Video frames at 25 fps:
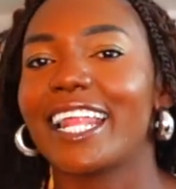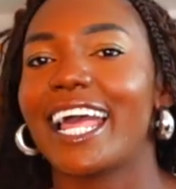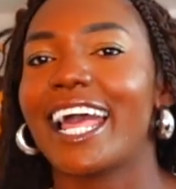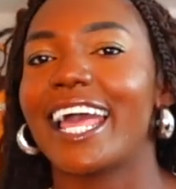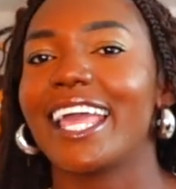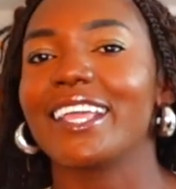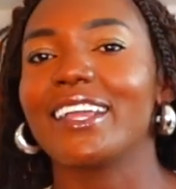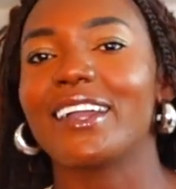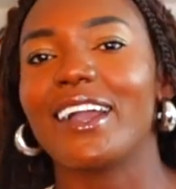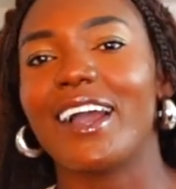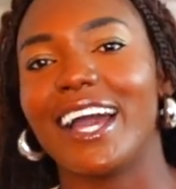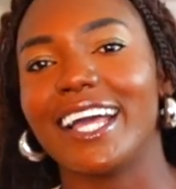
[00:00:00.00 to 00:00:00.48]

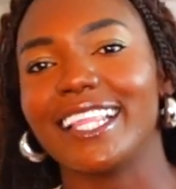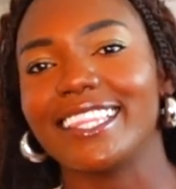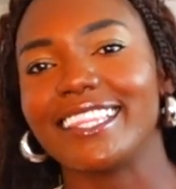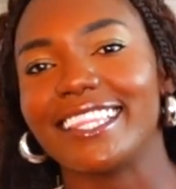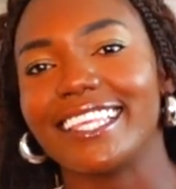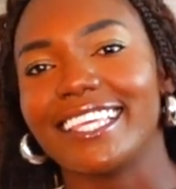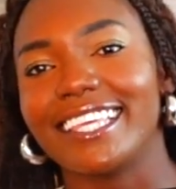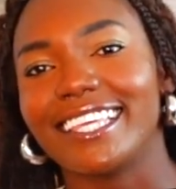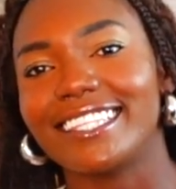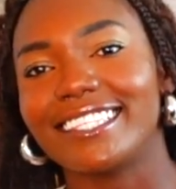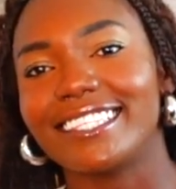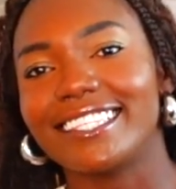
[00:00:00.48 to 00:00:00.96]
I got
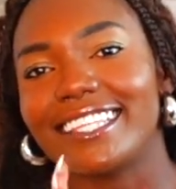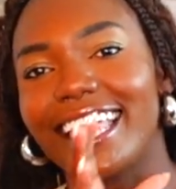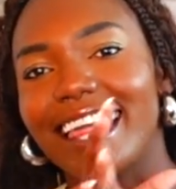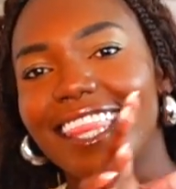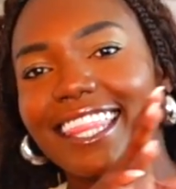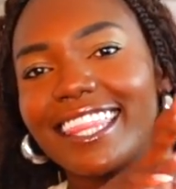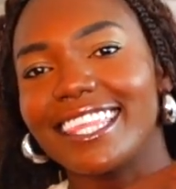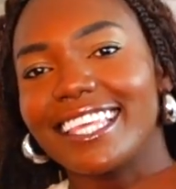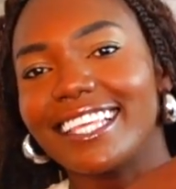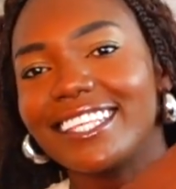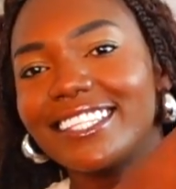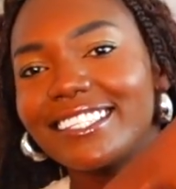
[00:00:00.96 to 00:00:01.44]

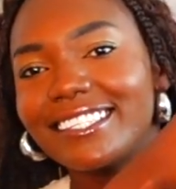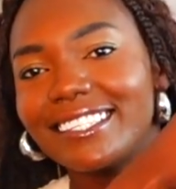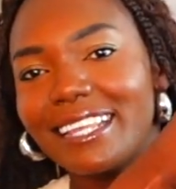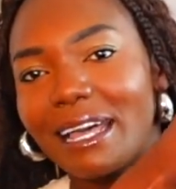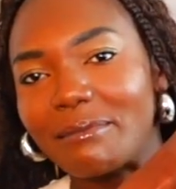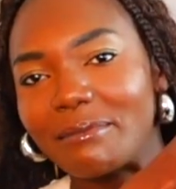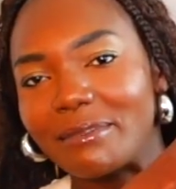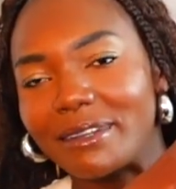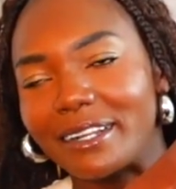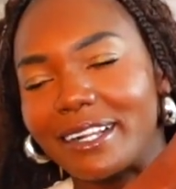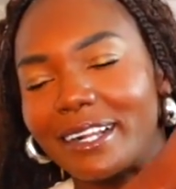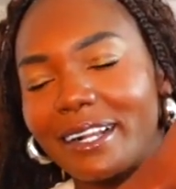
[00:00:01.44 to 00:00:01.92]
this
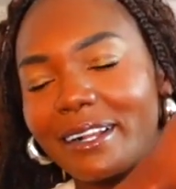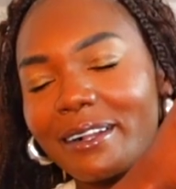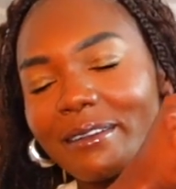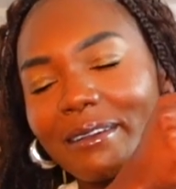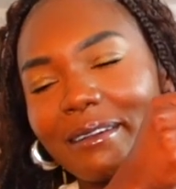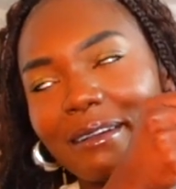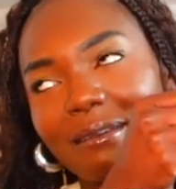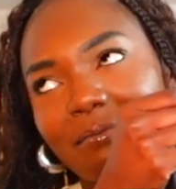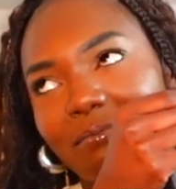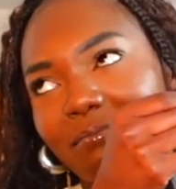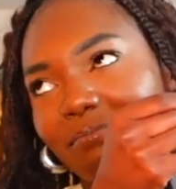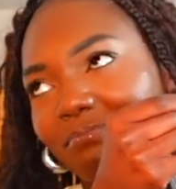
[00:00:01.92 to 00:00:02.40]

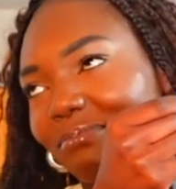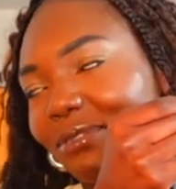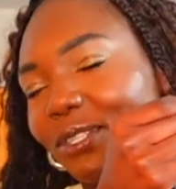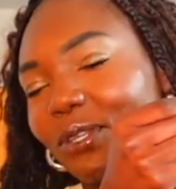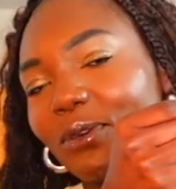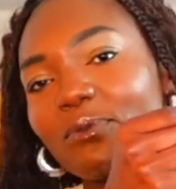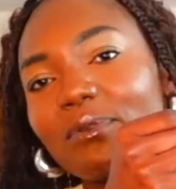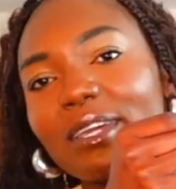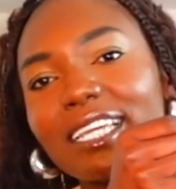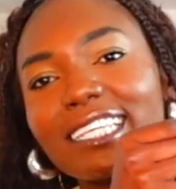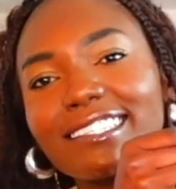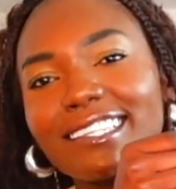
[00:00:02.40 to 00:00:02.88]
summer,
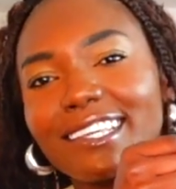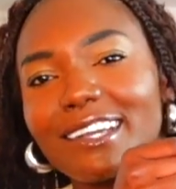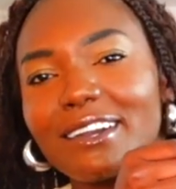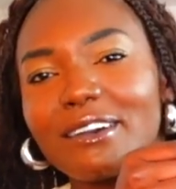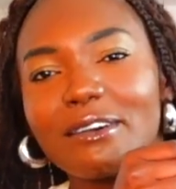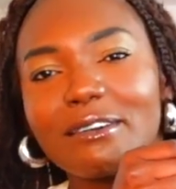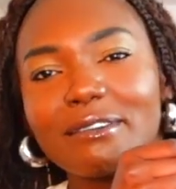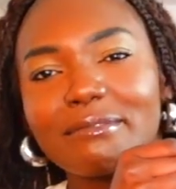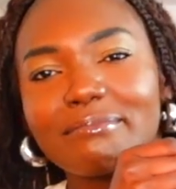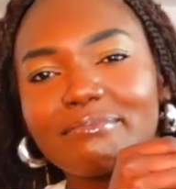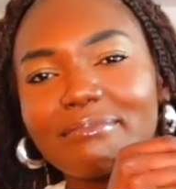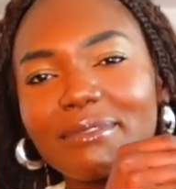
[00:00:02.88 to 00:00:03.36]
3 weeks
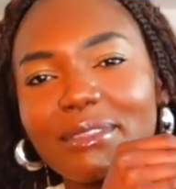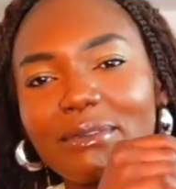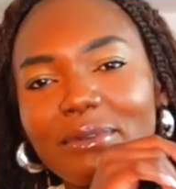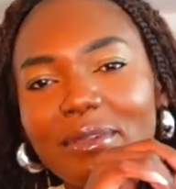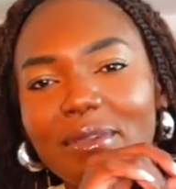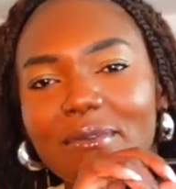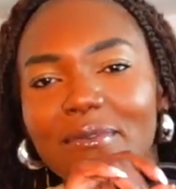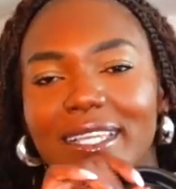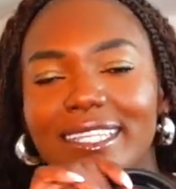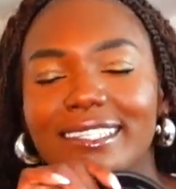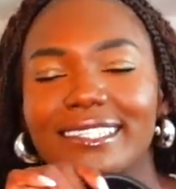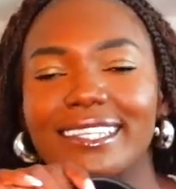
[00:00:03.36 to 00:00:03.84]

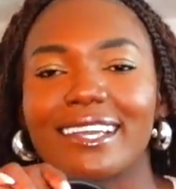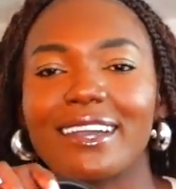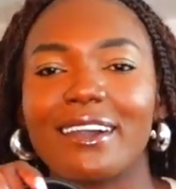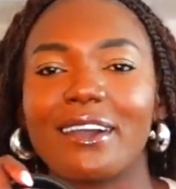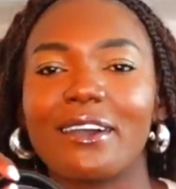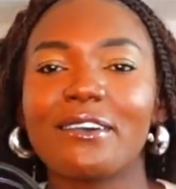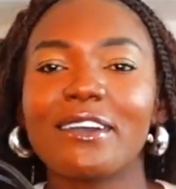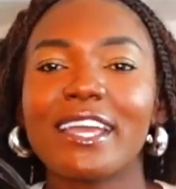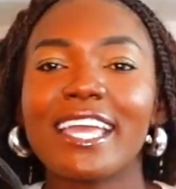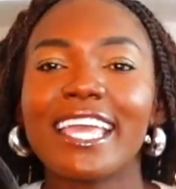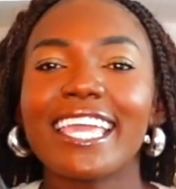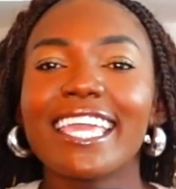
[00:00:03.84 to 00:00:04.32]

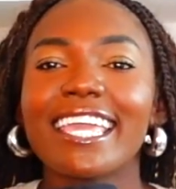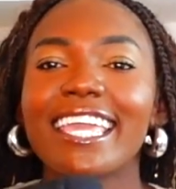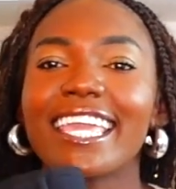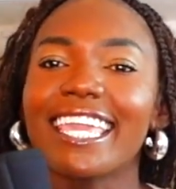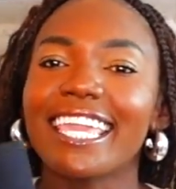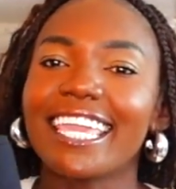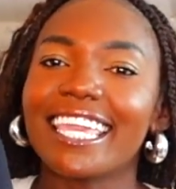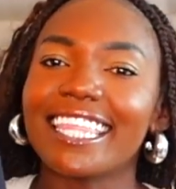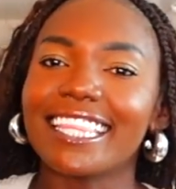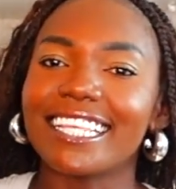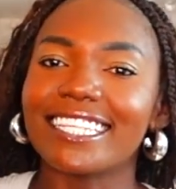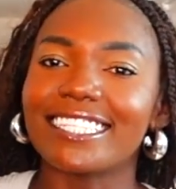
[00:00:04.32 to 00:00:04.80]
ago,
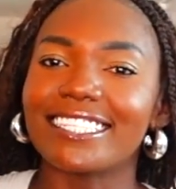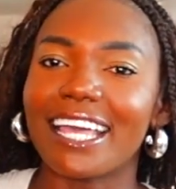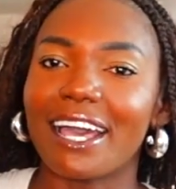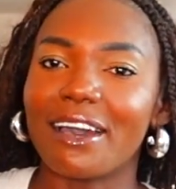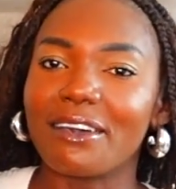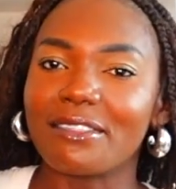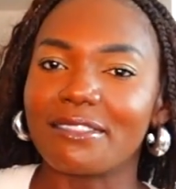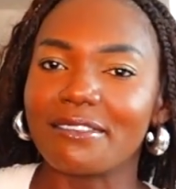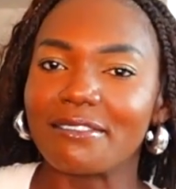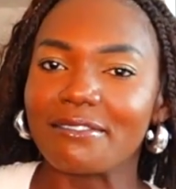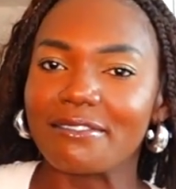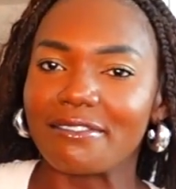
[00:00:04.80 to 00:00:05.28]
in the
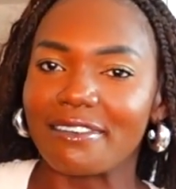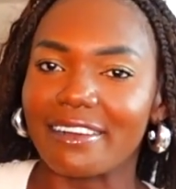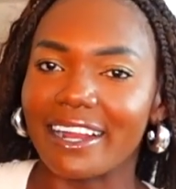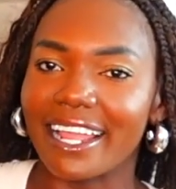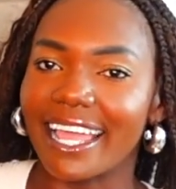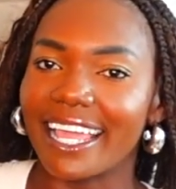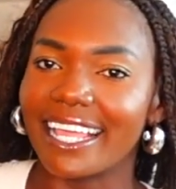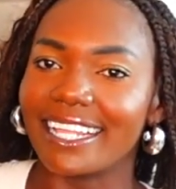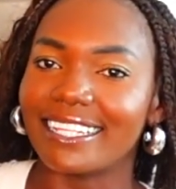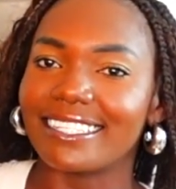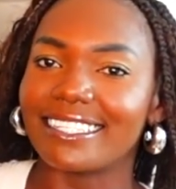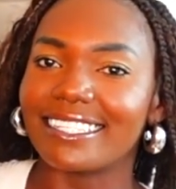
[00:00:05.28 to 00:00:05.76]
south of
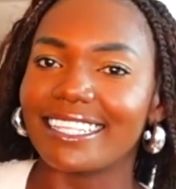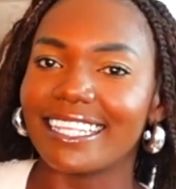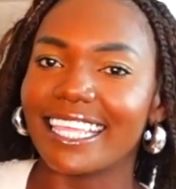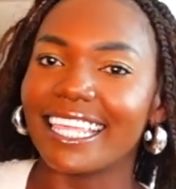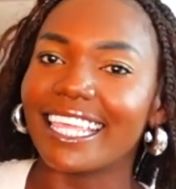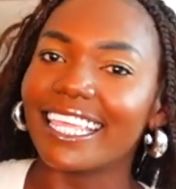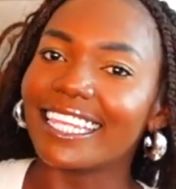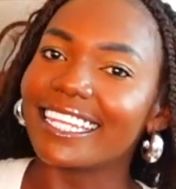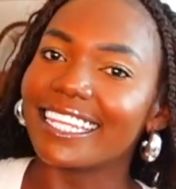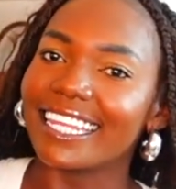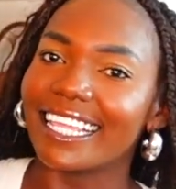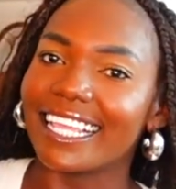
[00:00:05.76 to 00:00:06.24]
France,
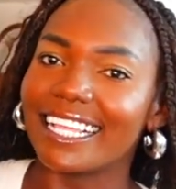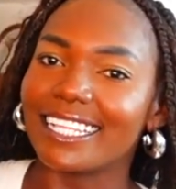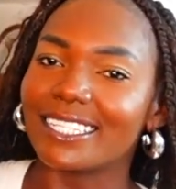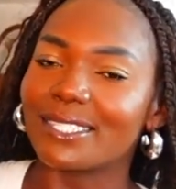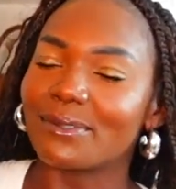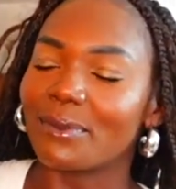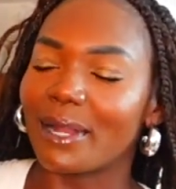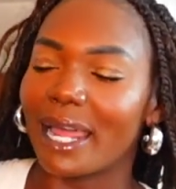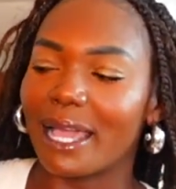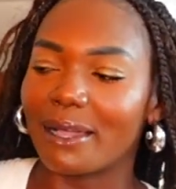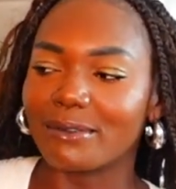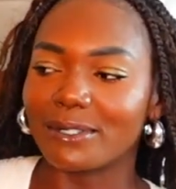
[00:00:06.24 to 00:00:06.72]
in Nice,
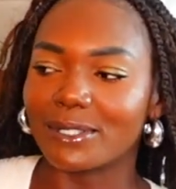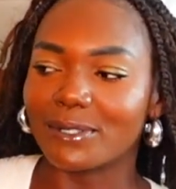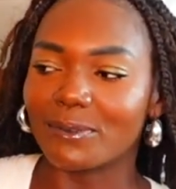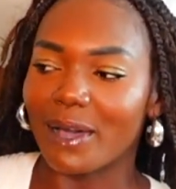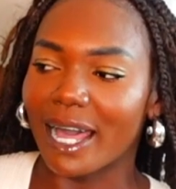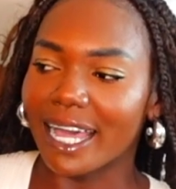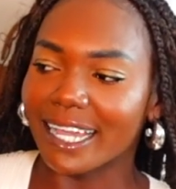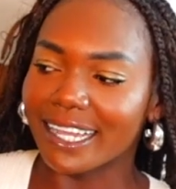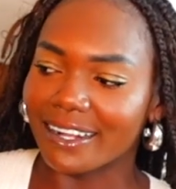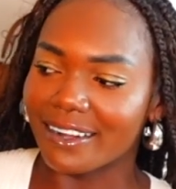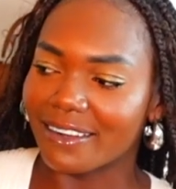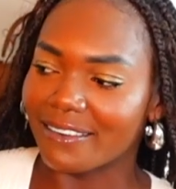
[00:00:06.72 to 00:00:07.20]
when I was
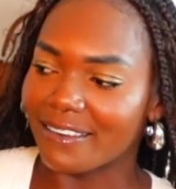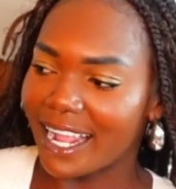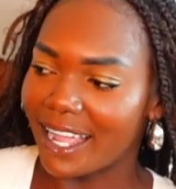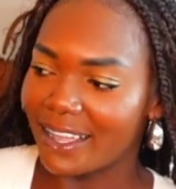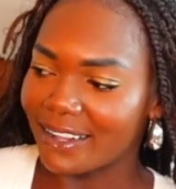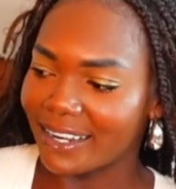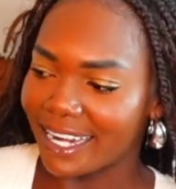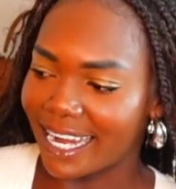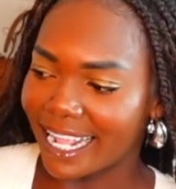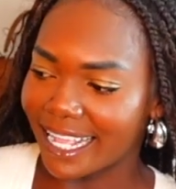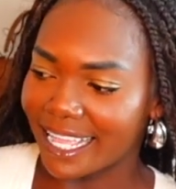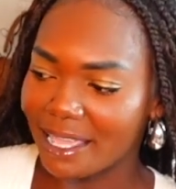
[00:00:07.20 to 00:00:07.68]
walking
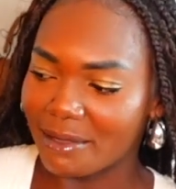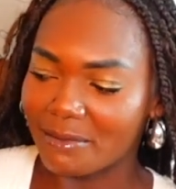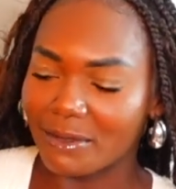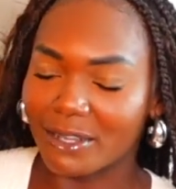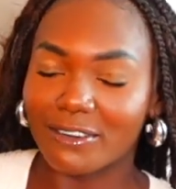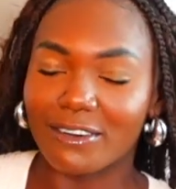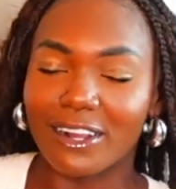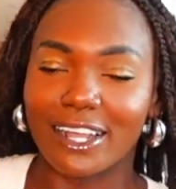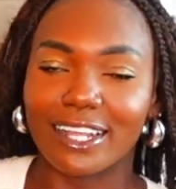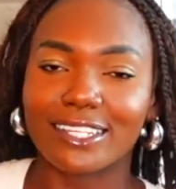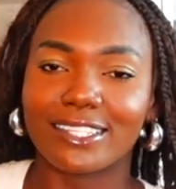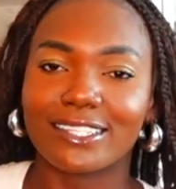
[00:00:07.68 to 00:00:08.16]
around and I came
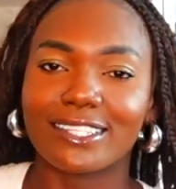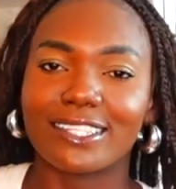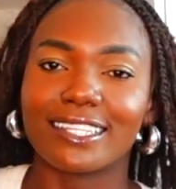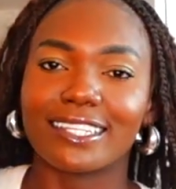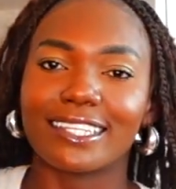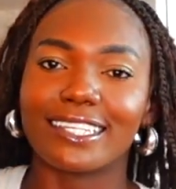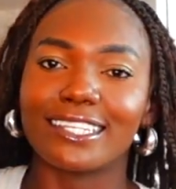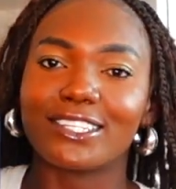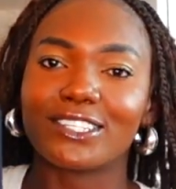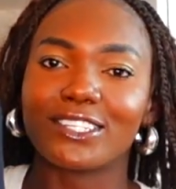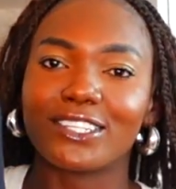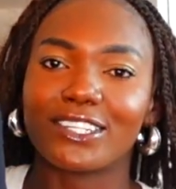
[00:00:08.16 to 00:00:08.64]
across
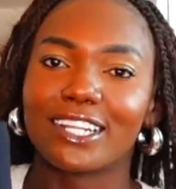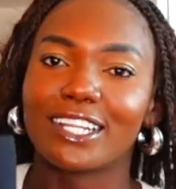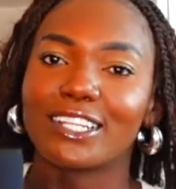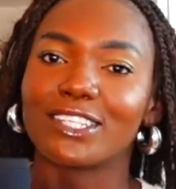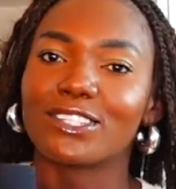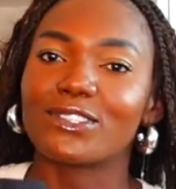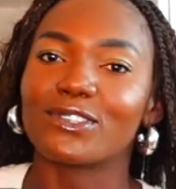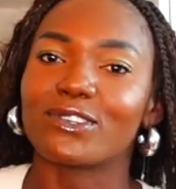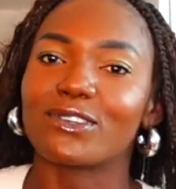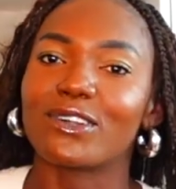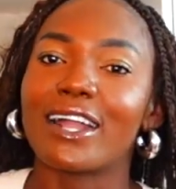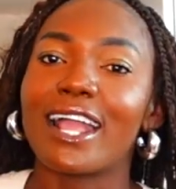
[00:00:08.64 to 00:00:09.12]
the Chanel
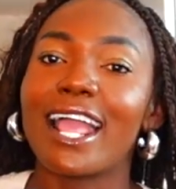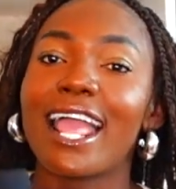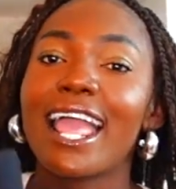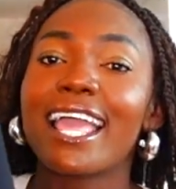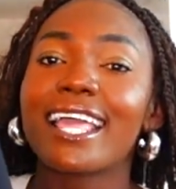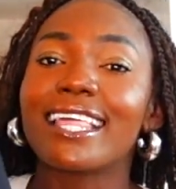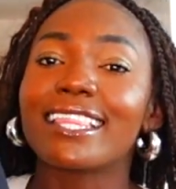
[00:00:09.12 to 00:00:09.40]
store.